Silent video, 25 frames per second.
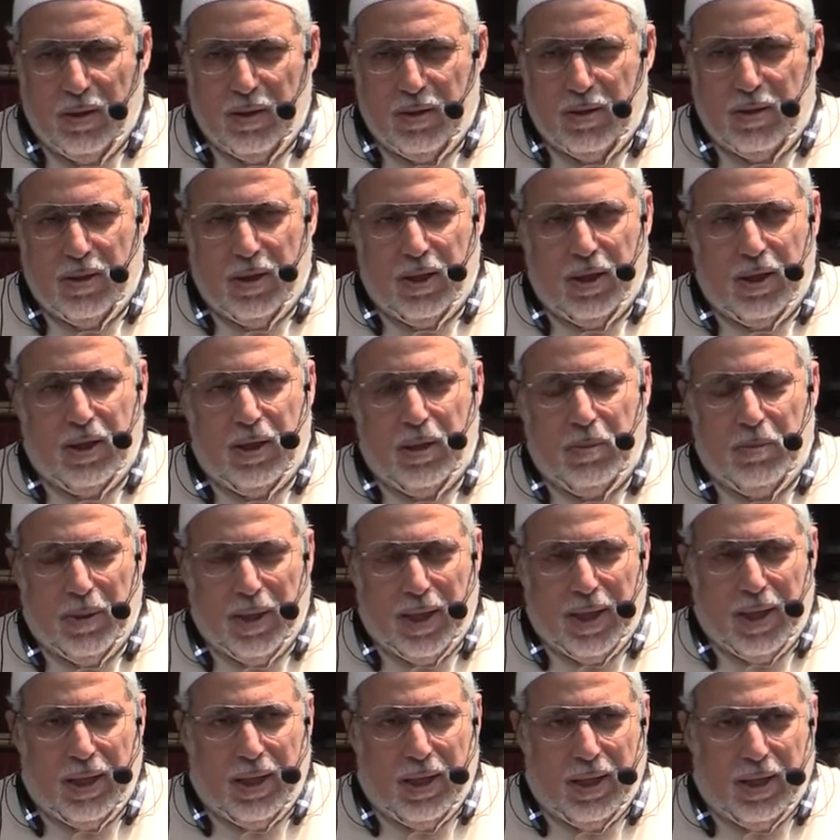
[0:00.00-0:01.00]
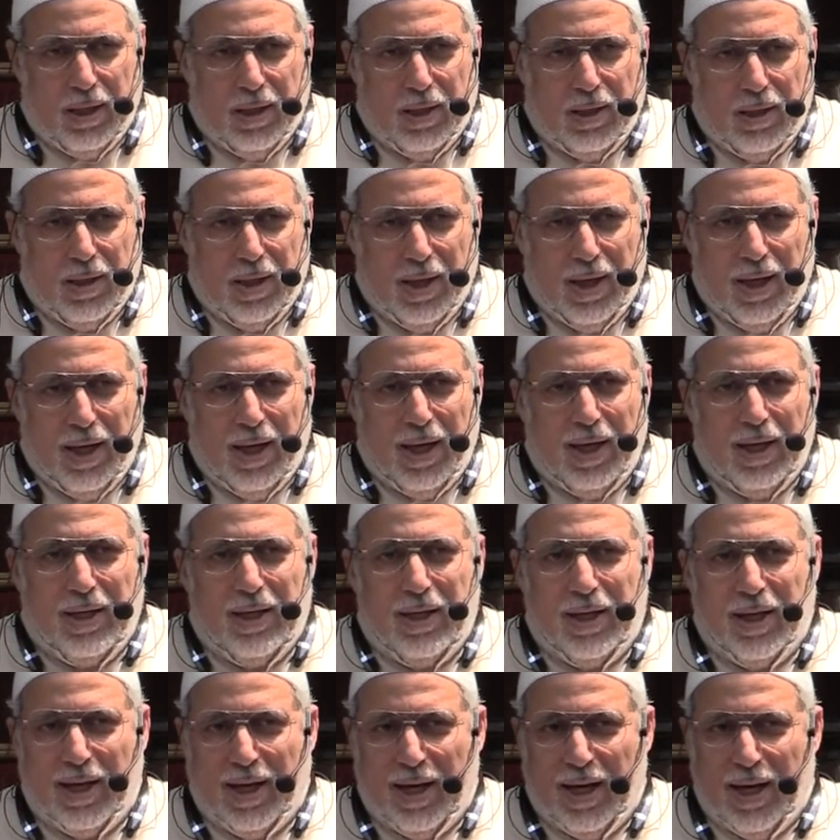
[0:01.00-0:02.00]
See, in the beginning,
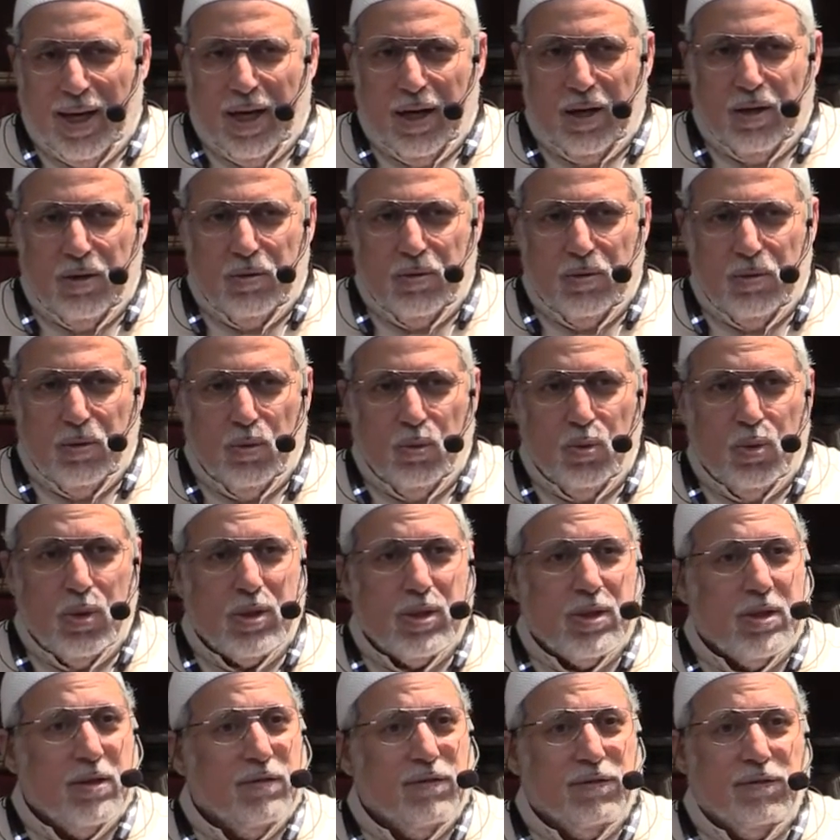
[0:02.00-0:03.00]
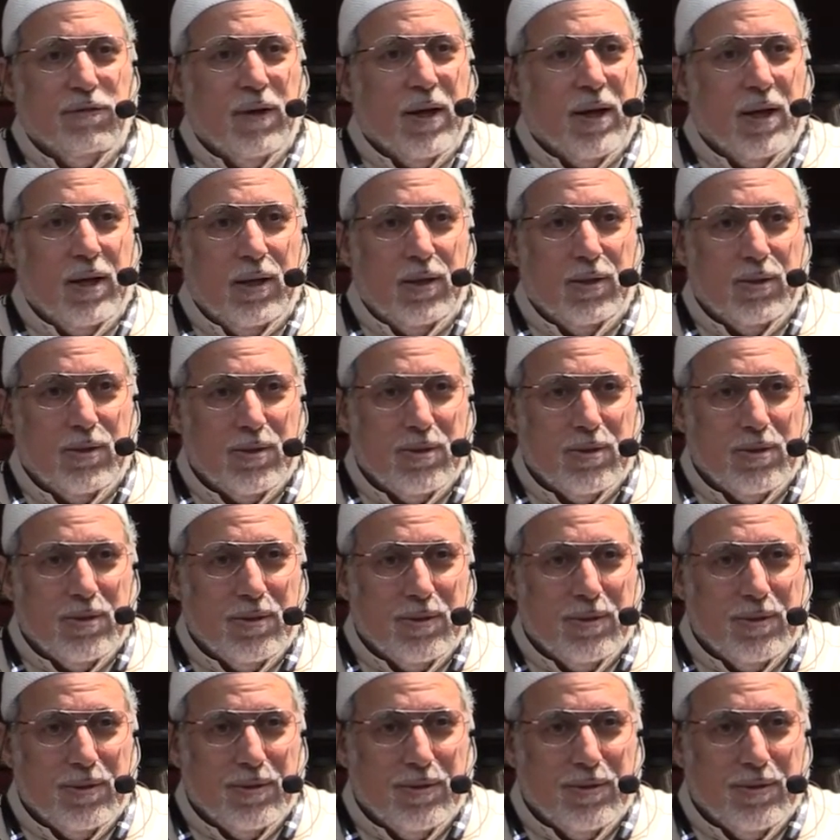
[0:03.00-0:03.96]
any cow would suffice.